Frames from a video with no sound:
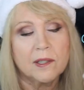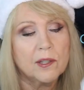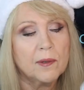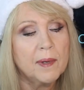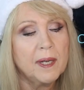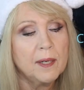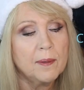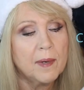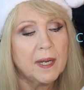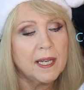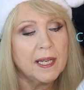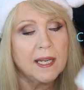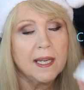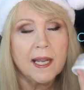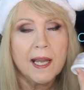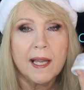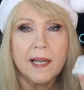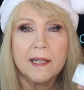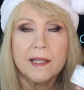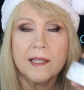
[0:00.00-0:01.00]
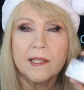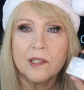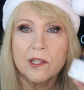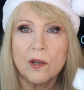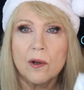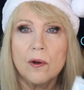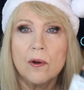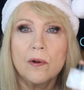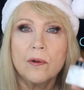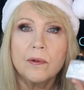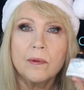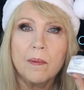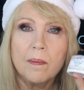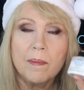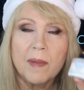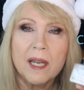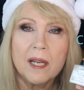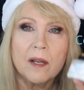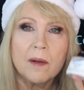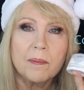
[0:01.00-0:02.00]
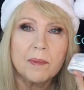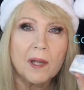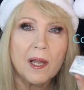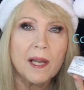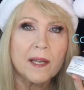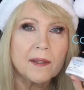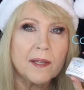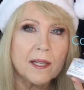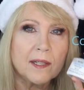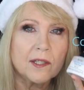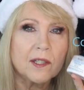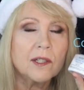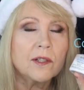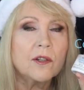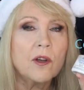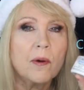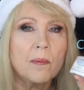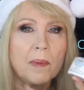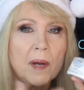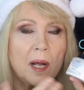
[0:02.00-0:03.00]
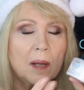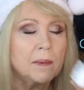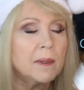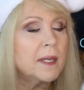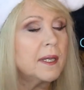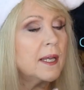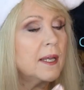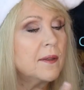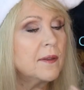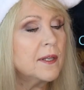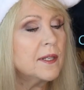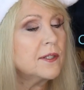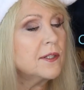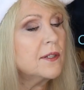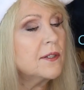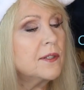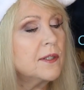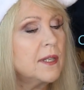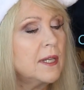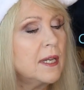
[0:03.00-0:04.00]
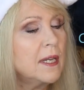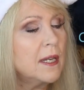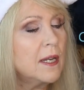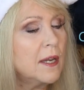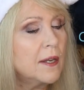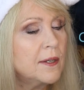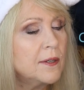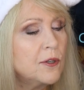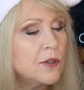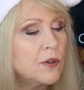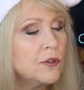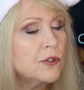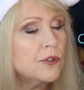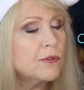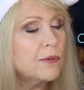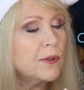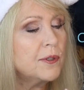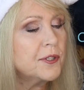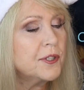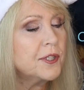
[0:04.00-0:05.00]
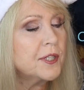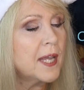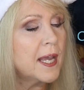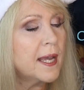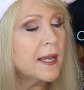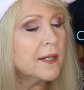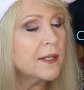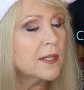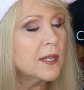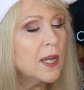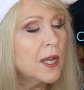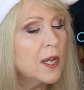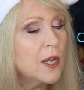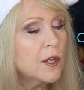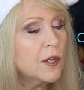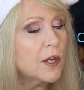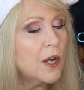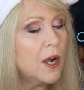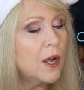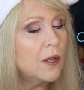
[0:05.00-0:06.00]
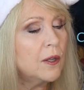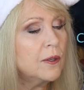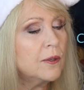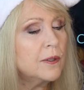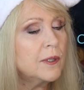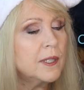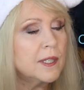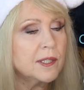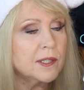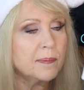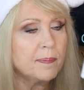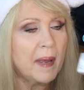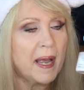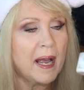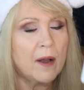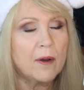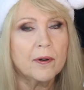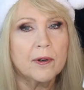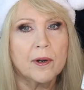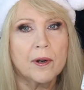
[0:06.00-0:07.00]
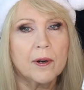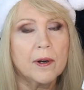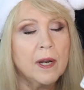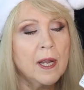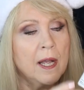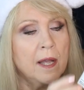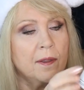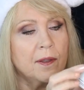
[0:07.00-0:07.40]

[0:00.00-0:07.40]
So anyway, he had his own makeup line that did go public, and this is the Neutral Set Colorless Powder.